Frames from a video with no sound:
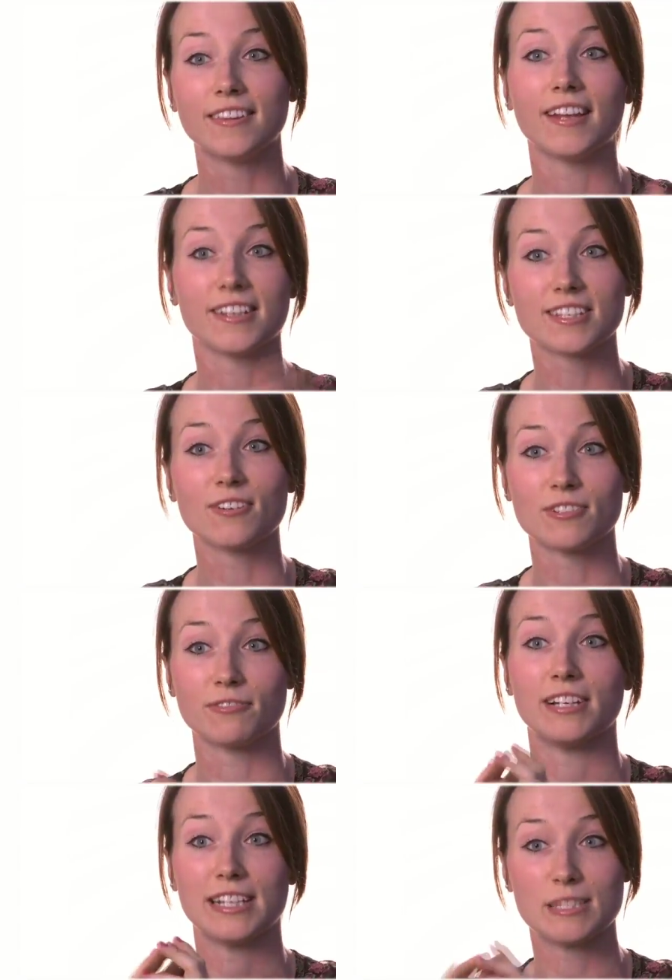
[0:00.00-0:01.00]
then it's going
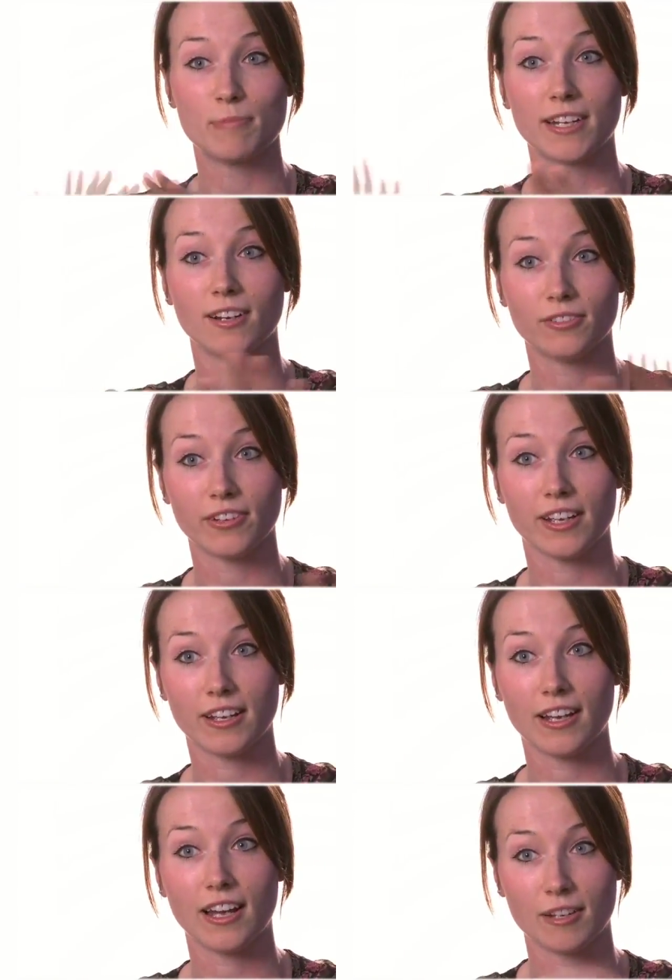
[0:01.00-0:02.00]
to really spin off
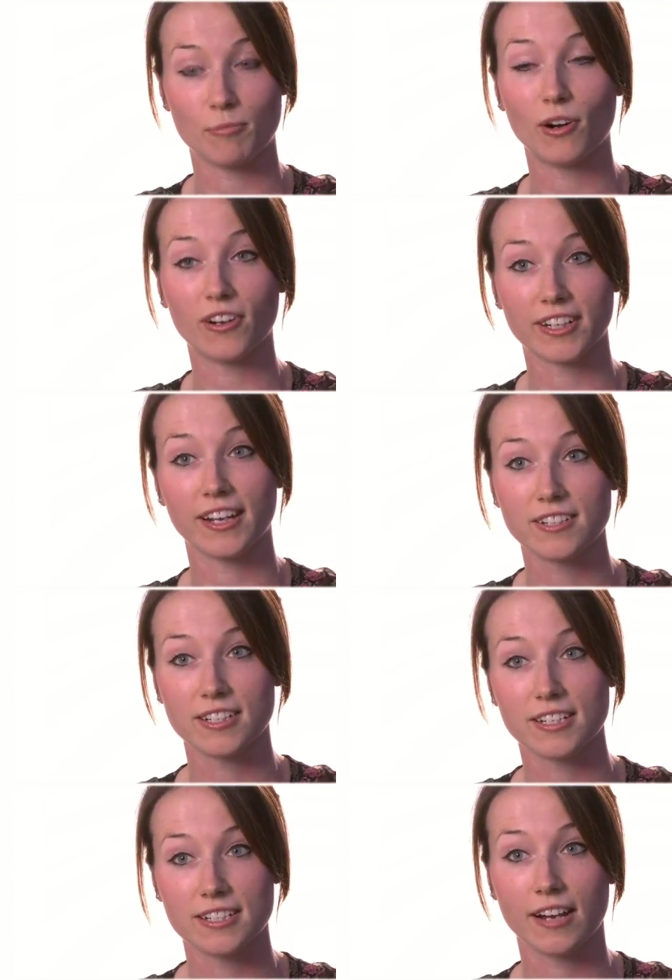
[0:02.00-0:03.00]
and broaden out
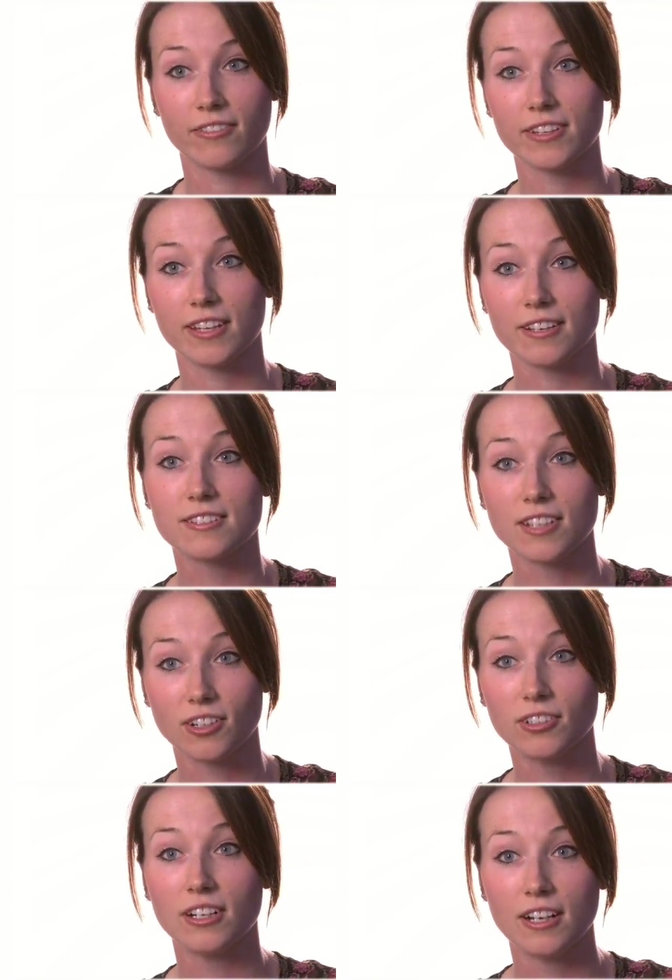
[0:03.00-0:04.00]
into everything.
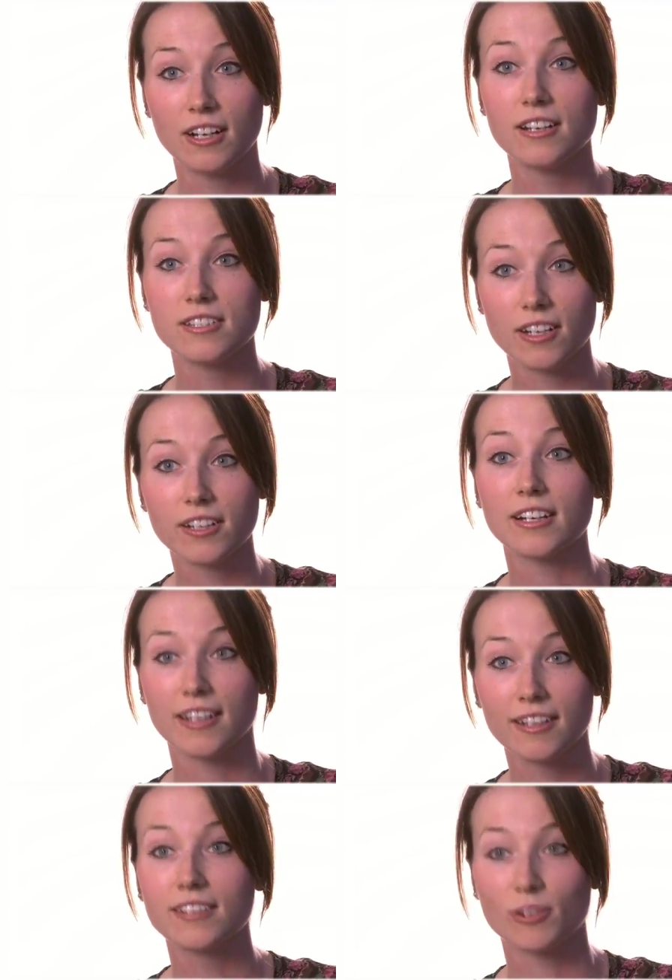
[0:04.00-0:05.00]
So
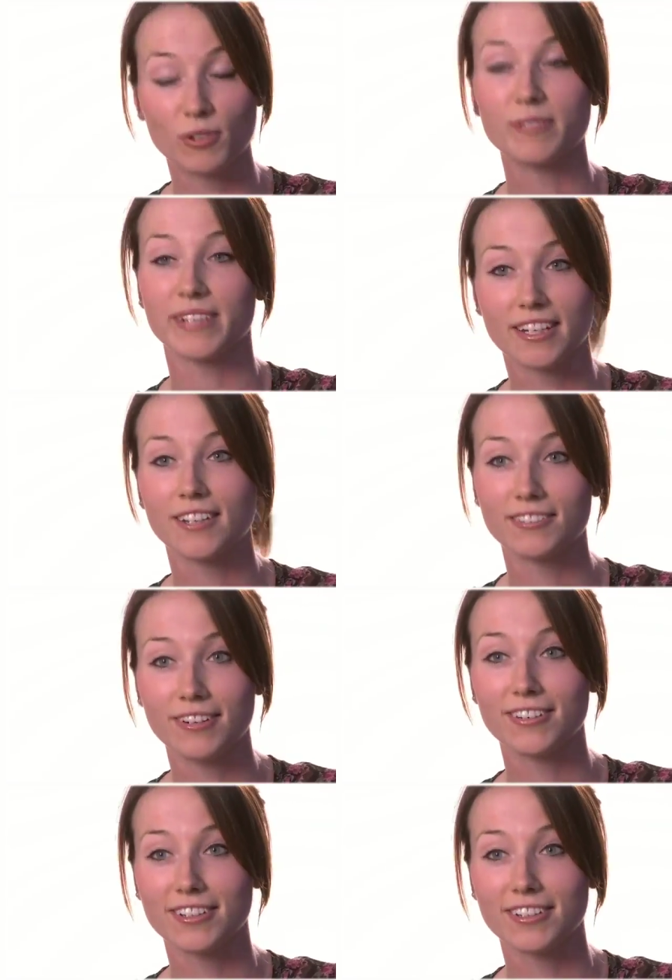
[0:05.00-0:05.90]
certainly there will be an annual